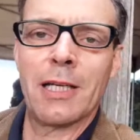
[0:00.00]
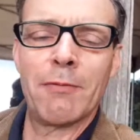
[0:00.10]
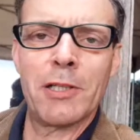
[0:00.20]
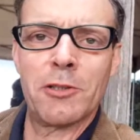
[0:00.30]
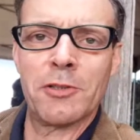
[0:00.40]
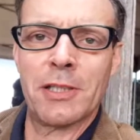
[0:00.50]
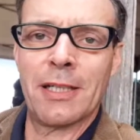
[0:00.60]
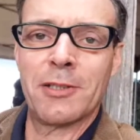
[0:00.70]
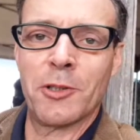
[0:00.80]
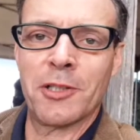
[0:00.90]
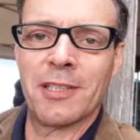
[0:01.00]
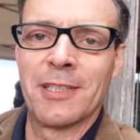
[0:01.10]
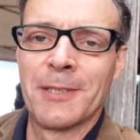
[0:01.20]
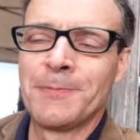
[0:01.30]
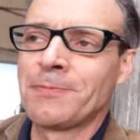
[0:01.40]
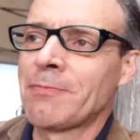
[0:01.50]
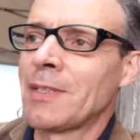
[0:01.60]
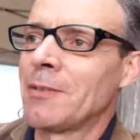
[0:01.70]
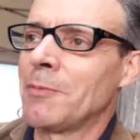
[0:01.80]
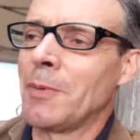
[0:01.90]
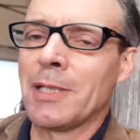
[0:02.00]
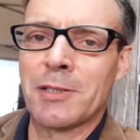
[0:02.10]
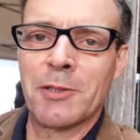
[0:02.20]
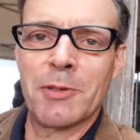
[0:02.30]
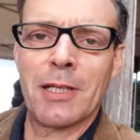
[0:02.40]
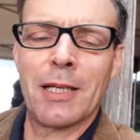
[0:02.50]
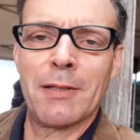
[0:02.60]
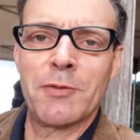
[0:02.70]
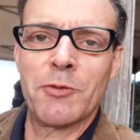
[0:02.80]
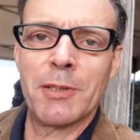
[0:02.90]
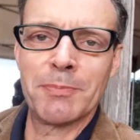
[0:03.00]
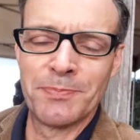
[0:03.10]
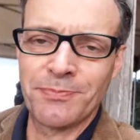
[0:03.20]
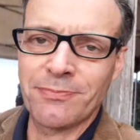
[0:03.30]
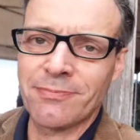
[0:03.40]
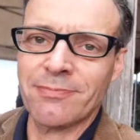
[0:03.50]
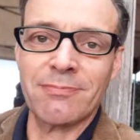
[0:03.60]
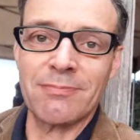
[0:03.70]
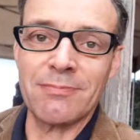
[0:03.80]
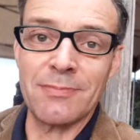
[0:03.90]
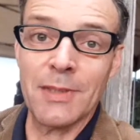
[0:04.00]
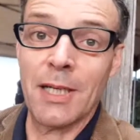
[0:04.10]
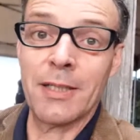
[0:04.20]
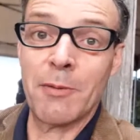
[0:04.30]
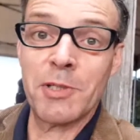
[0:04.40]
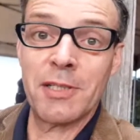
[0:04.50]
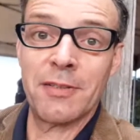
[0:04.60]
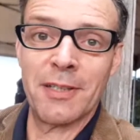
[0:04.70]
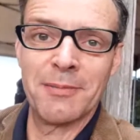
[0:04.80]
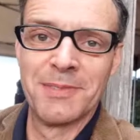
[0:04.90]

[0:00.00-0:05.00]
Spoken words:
lovely shots that I took whilst doing the live stream, and there was nothing.